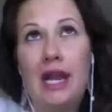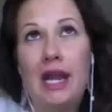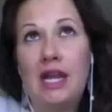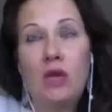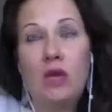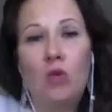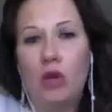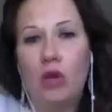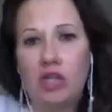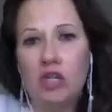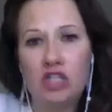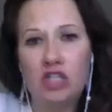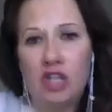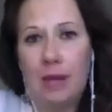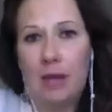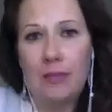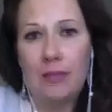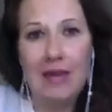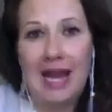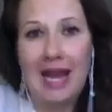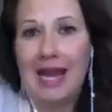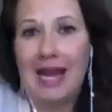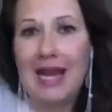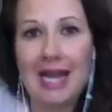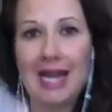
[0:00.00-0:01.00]
workshop
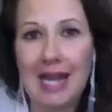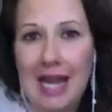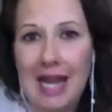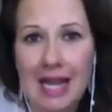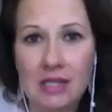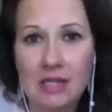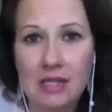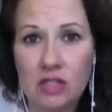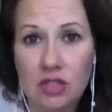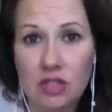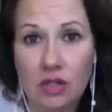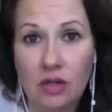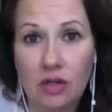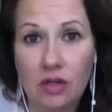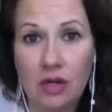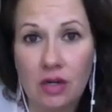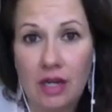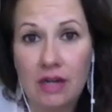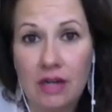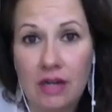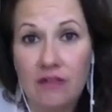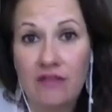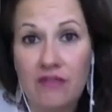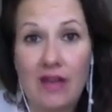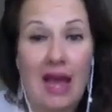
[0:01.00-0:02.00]
not get an answer.
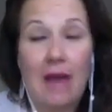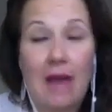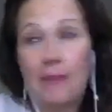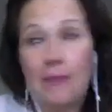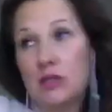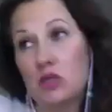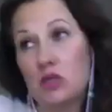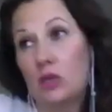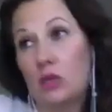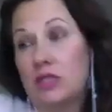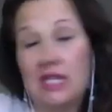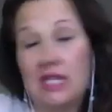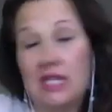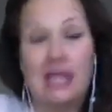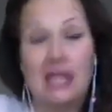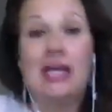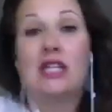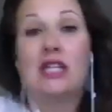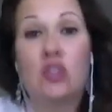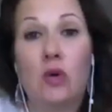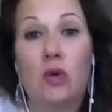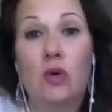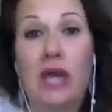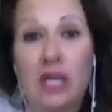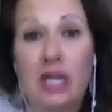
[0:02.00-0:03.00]
And if it happens one day,
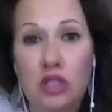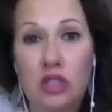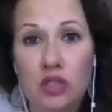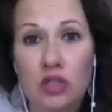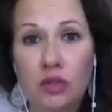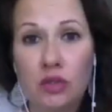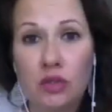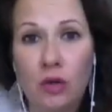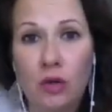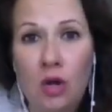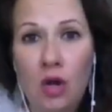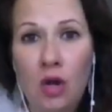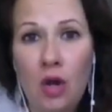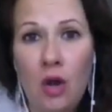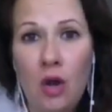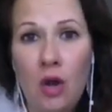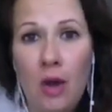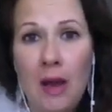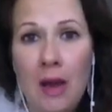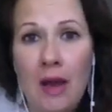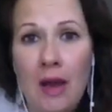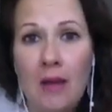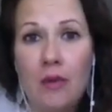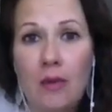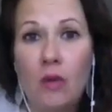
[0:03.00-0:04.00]
that's okay too.
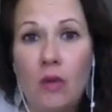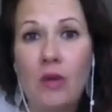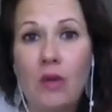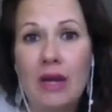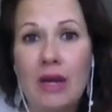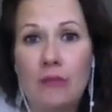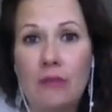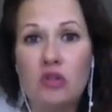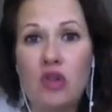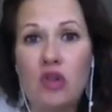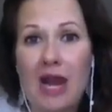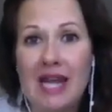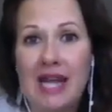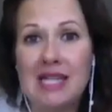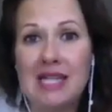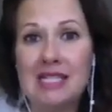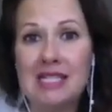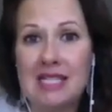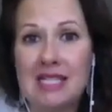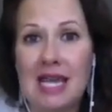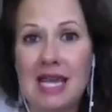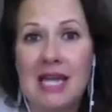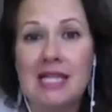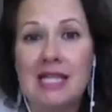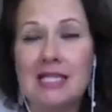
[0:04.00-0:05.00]
But what I'm trying to
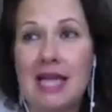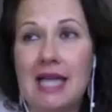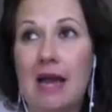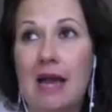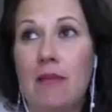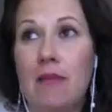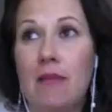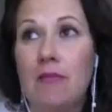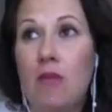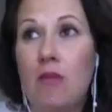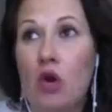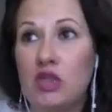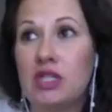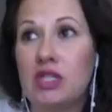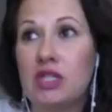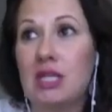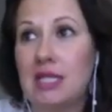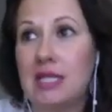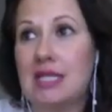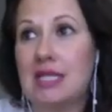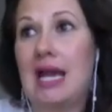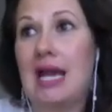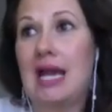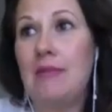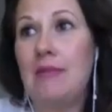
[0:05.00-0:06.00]
say is that most of the
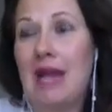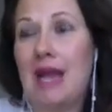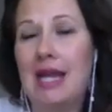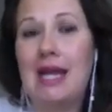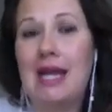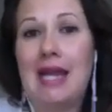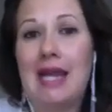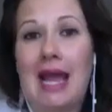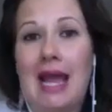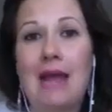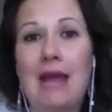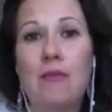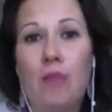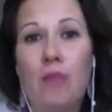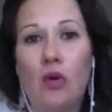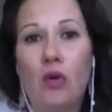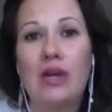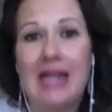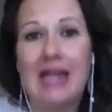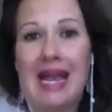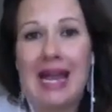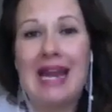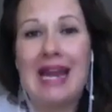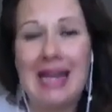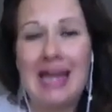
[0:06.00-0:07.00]
time,
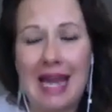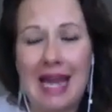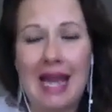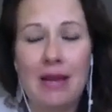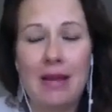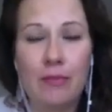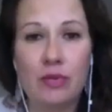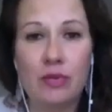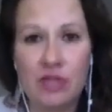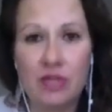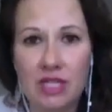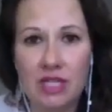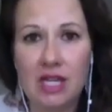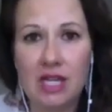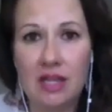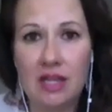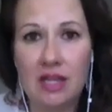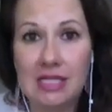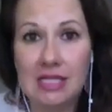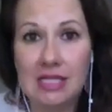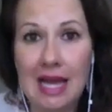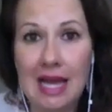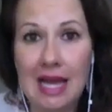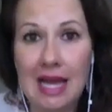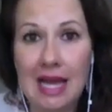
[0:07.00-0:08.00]
99.99% of the
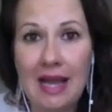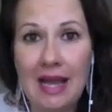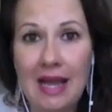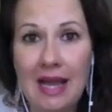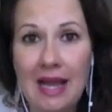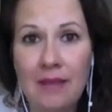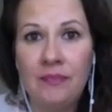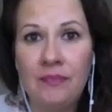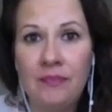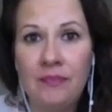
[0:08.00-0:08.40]
time,